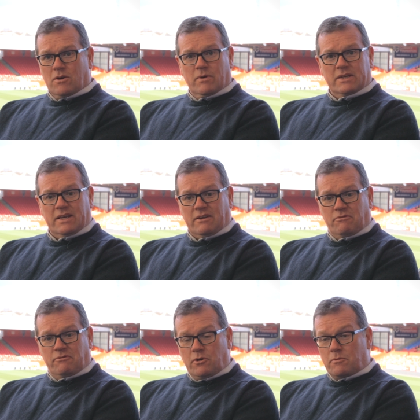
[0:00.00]
We're seeing
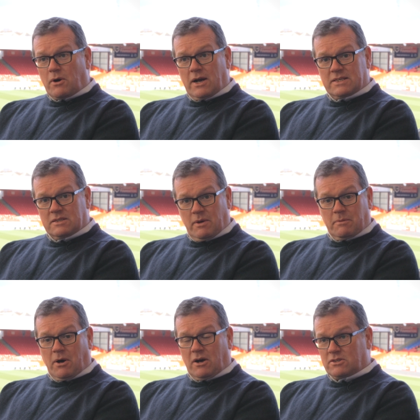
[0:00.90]
food prices
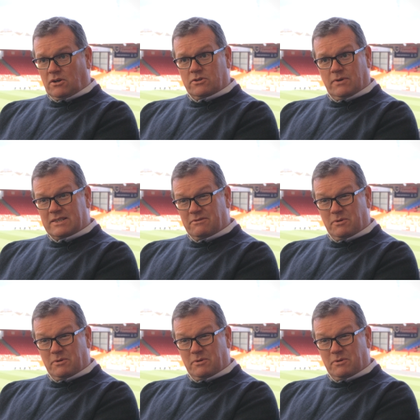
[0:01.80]
being passed on to us